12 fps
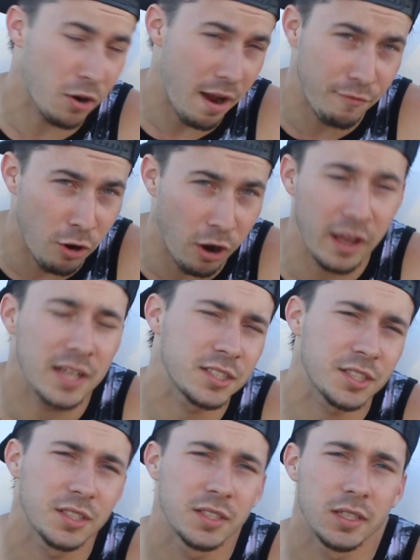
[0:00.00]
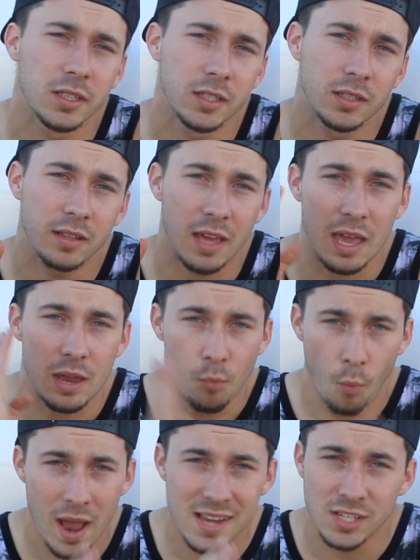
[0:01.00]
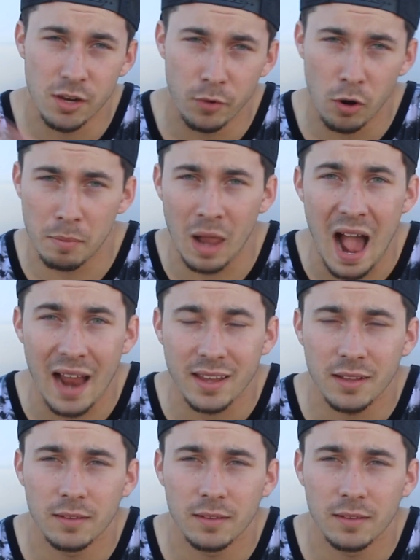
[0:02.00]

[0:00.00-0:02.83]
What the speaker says: or FRS in white, silver, or black,